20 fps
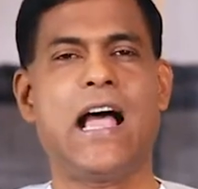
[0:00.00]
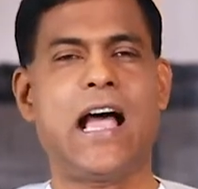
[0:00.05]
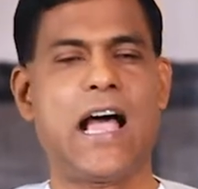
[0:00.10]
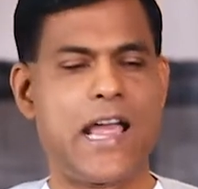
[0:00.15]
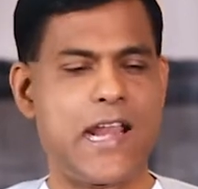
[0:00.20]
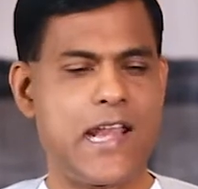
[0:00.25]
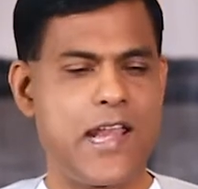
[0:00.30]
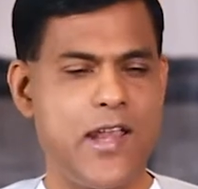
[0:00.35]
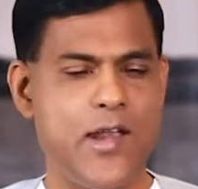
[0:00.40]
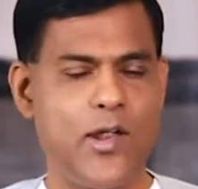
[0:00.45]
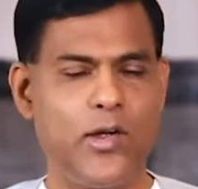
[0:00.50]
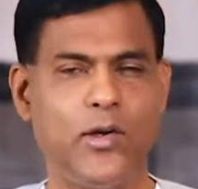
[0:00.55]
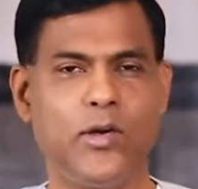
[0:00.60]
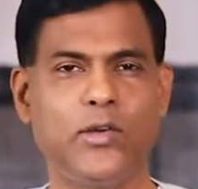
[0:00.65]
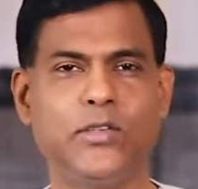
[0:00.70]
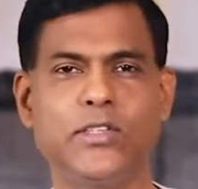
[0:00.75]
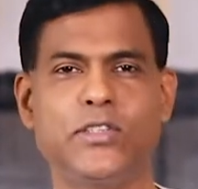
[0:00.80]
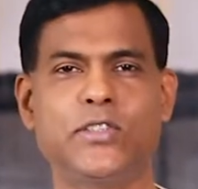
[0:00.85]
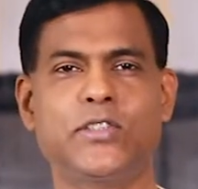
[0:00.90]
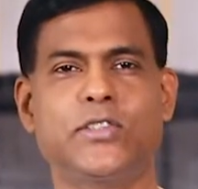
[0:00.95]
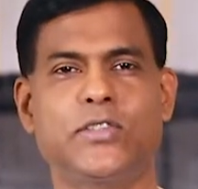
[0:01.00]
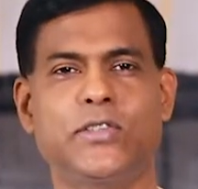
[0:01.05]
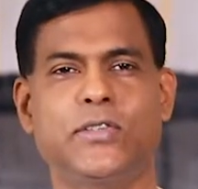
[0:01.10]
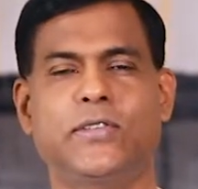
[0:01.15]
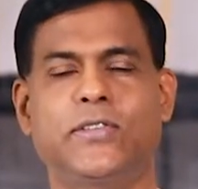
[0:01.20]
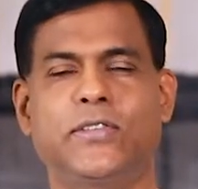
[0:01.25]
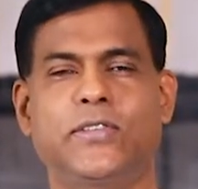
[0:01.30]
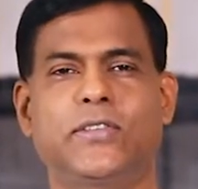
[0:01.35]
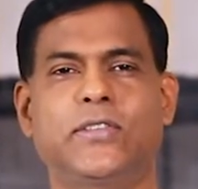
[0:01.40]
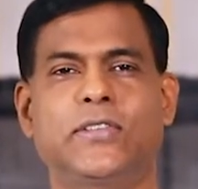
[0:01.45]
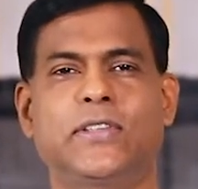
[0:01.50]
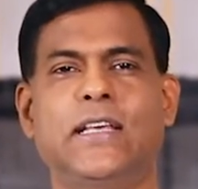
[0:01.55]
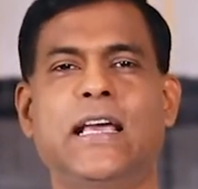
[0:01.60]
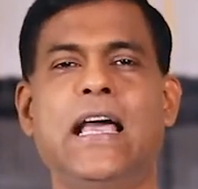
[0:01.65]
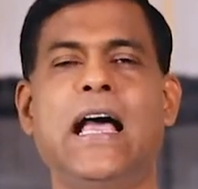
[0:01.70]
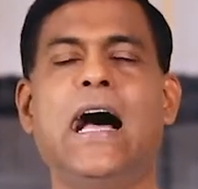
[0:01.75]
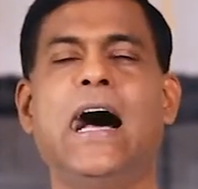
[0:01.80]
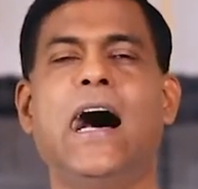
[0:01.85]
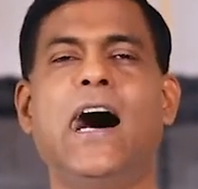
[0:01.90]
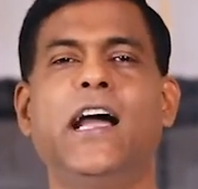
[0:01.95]
I know the truth.
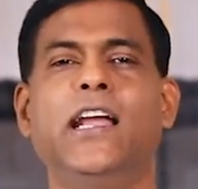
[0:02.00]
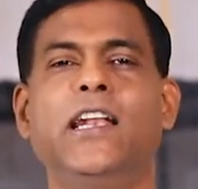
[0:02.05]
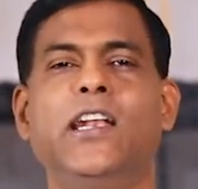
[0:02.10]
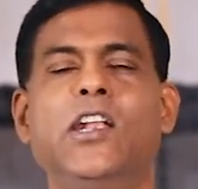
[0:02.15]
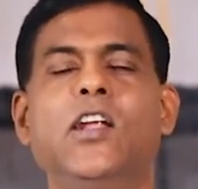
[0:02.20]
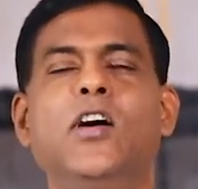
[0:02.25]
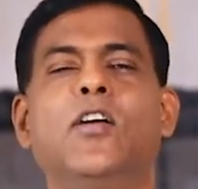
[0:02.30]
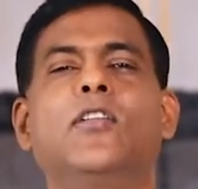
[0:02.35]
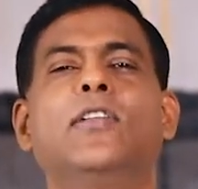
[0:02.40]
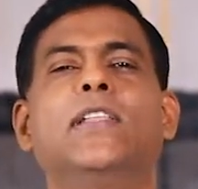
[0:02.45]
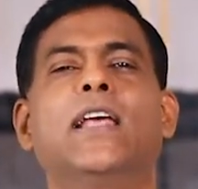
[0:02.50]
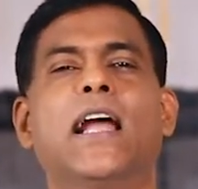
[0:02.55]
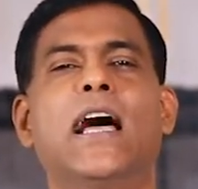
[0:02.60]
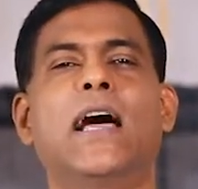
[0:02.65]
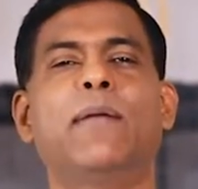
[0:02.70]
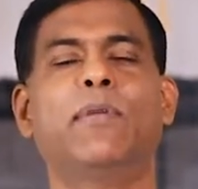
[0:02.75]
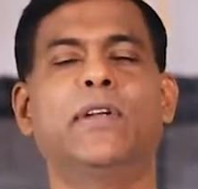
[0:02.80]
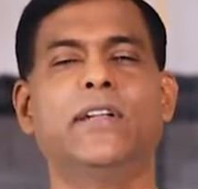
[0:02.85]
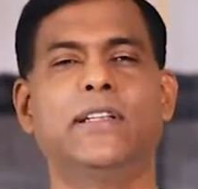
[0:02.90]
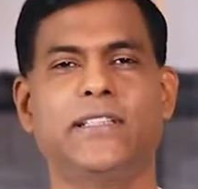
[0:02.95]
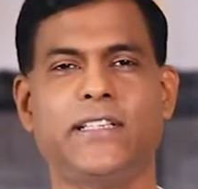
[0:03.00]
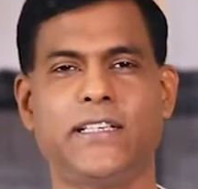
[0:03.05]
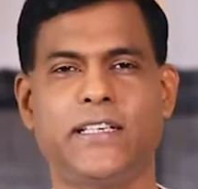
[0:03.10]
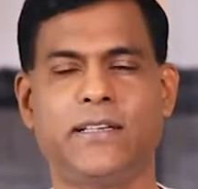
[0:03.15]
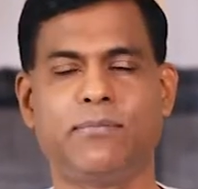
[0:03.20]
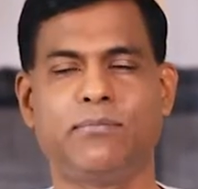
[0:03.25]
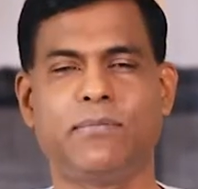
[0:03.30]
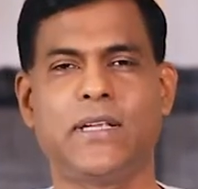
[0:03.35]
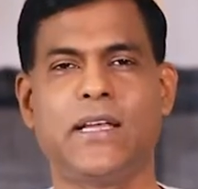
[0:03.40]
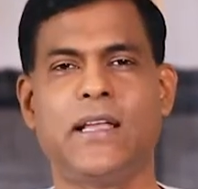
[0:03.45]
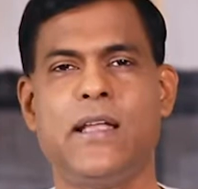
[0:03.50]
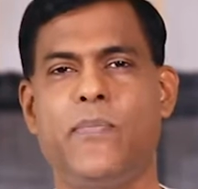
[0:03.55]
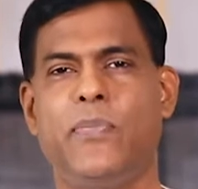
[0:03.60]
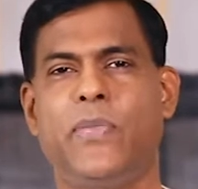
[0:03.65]
I know that I'm redeemed.